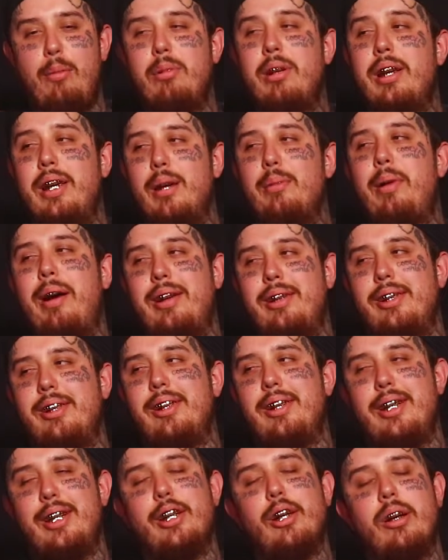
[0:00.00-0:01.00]
I am gonna get my
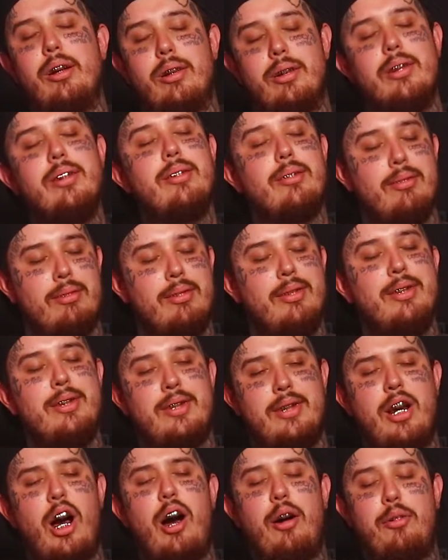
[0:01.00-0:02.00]
GED though. You, you, want
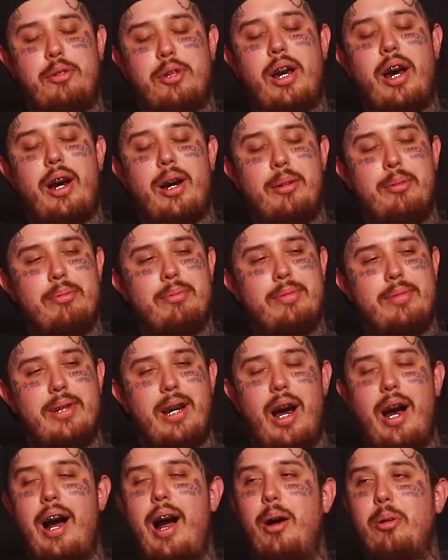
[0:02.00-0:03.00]
to? Off top. That's
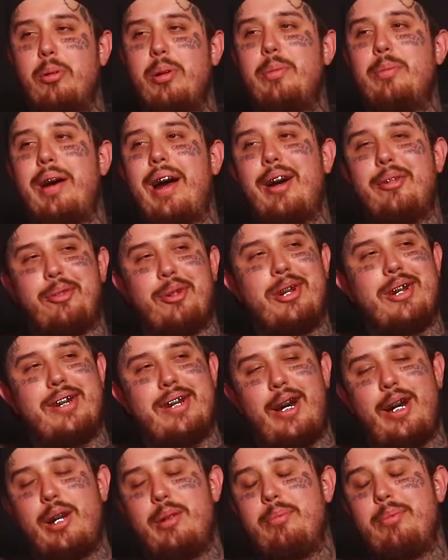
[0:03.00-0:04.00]
dope. I went back for a
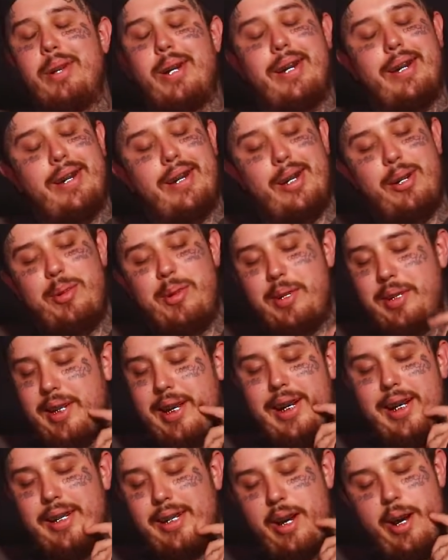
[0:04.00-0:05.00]
second, but it was
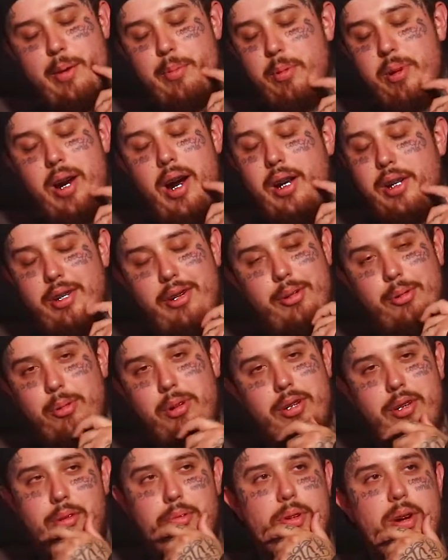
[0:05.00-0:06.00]
at a time where I just
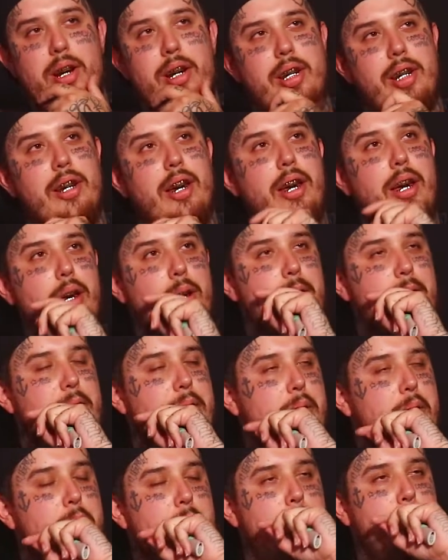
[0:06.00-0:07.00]
wasn't ready yet.
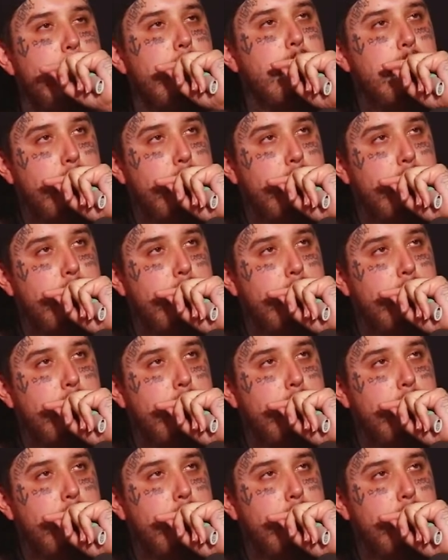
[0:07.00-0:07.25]
feel you.